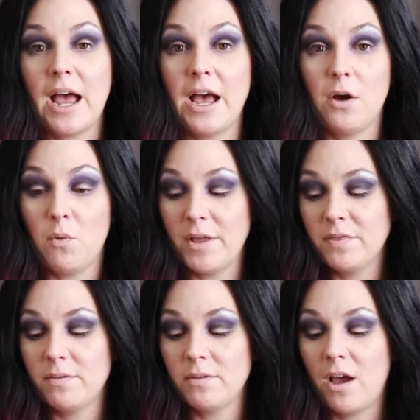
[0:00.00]

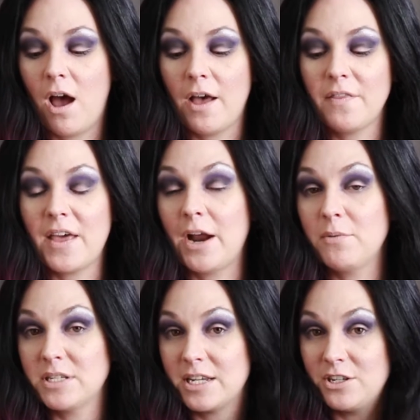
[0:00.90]
One con that I
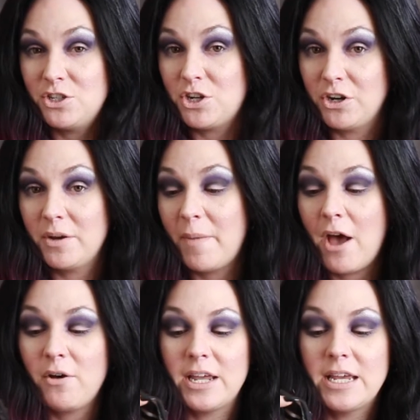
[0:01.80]
was concerned
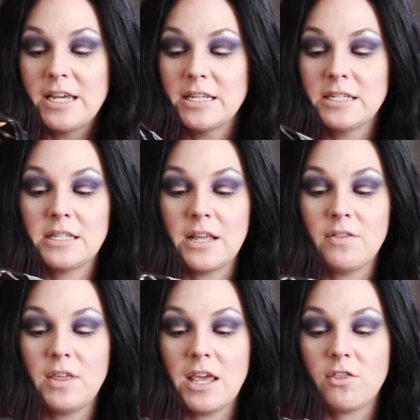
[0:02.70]
about is
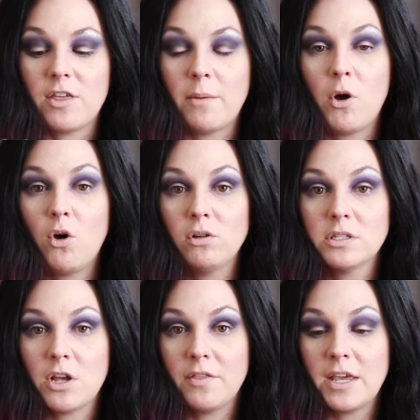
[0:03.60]
the thumb
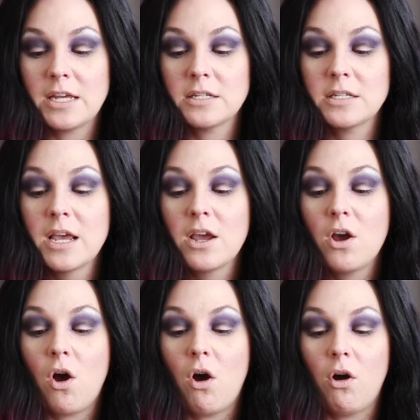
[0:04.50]
holes on these
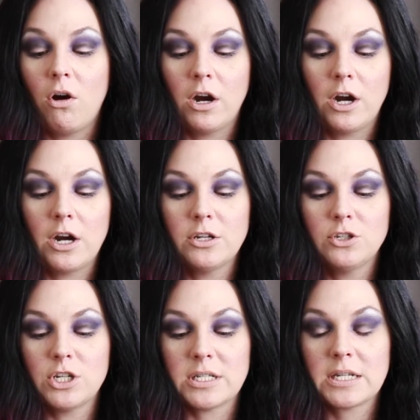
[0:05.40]
are
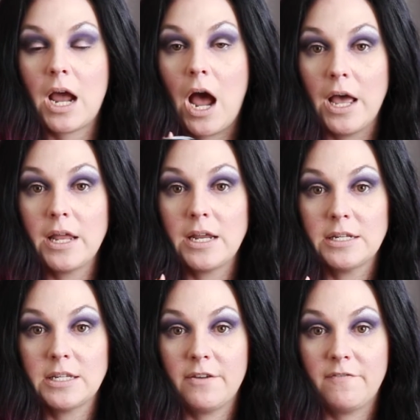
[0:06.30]
just cut
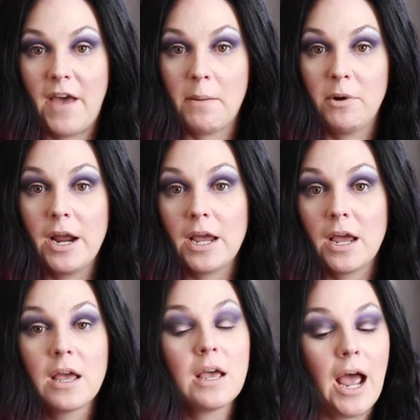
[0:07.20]
into the fabric.
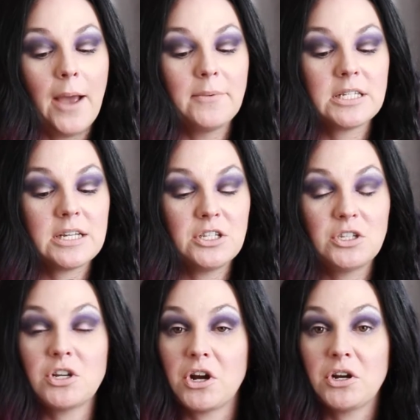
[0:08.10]
I was
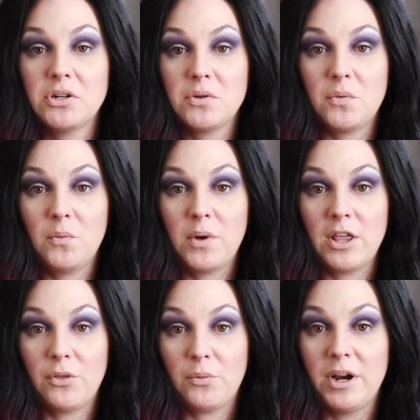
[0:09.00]
concerned
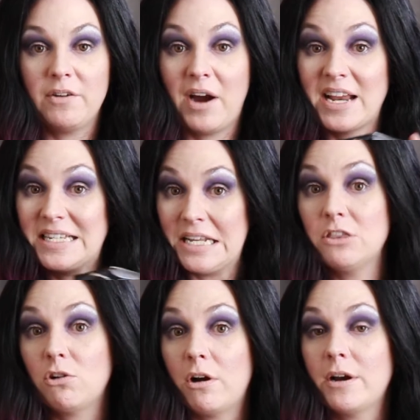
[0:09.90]
with whenever I
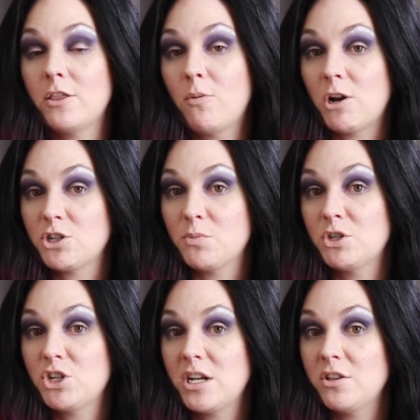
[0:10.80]
did throw it in the washing
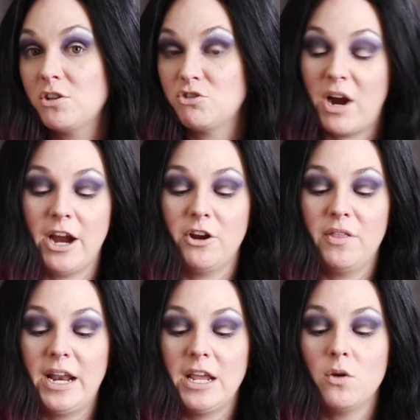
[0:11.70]
machine and the dryer
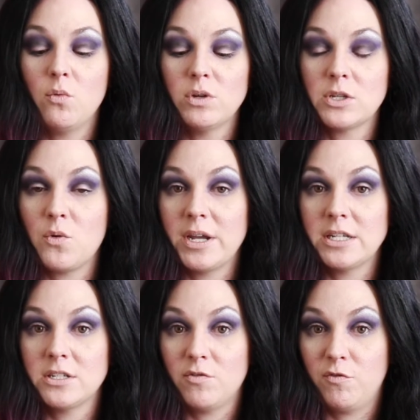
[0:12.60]
that it was
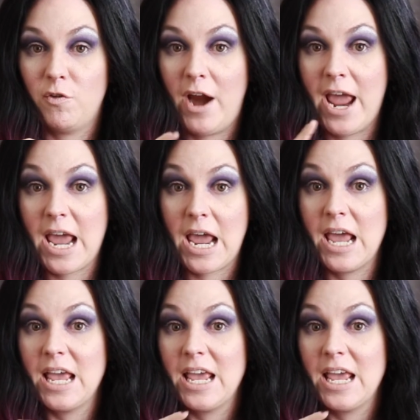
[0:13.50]
going to fray.